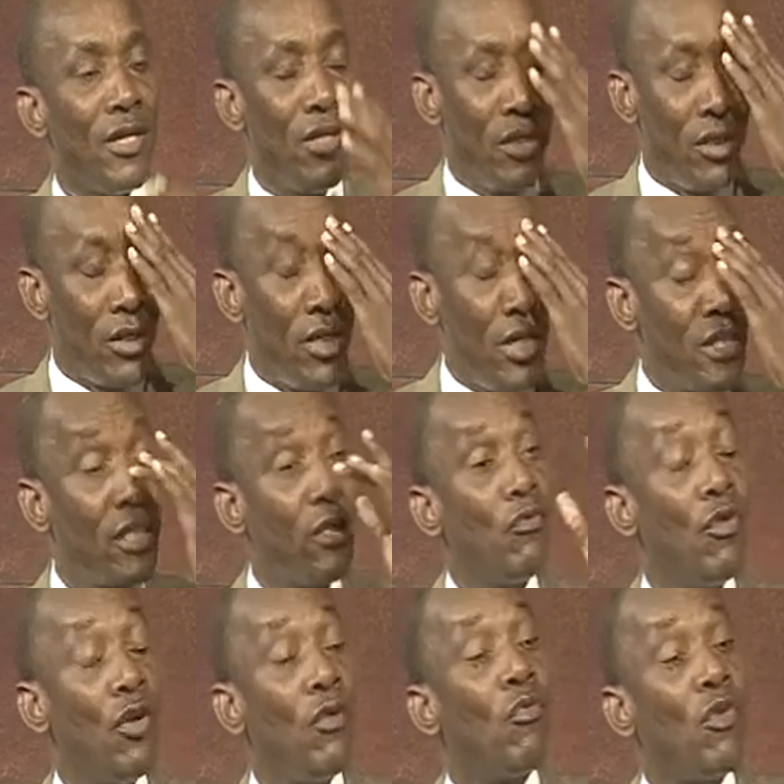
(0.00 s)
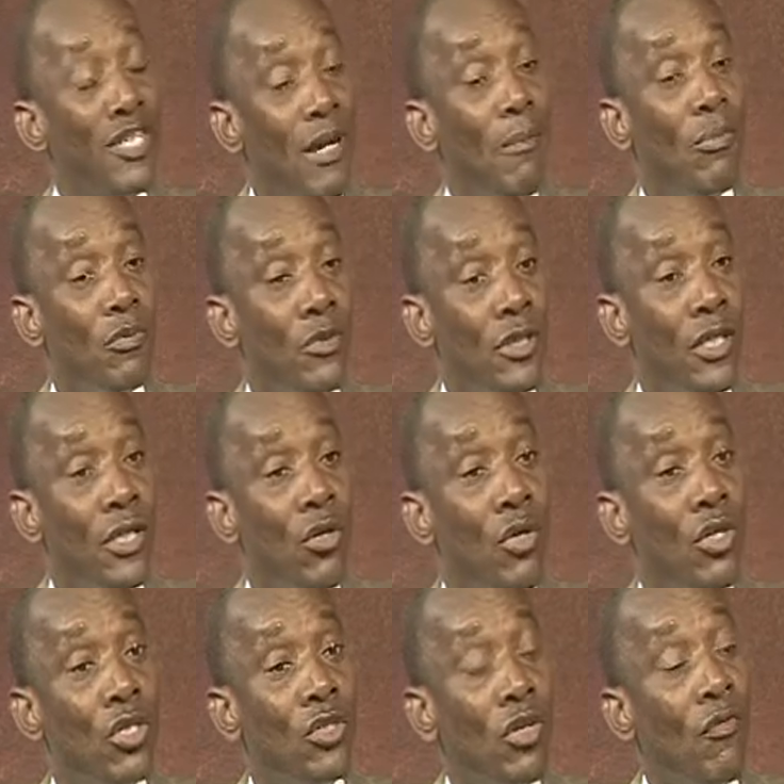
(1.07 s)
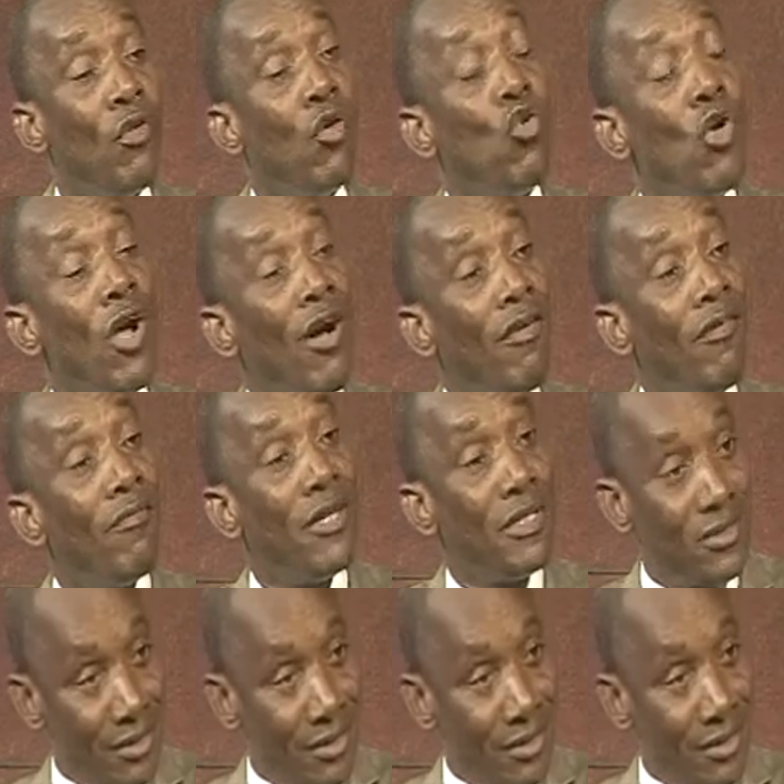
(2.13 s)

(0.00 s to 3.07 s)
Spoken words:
legislative, for example, the whole issue of local government,